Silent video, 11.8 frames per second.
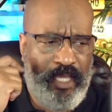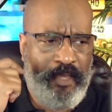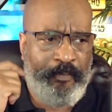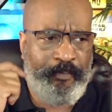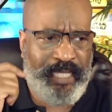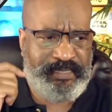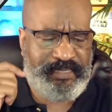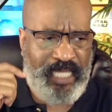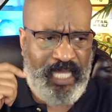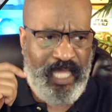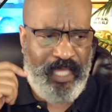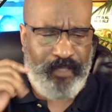but
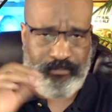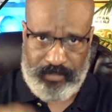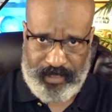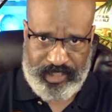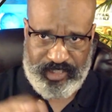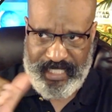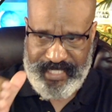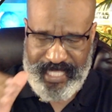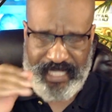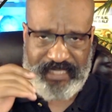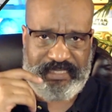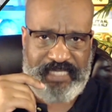let's set
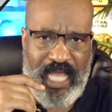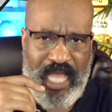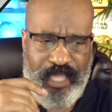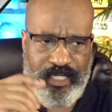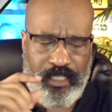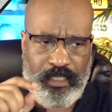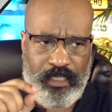that aside.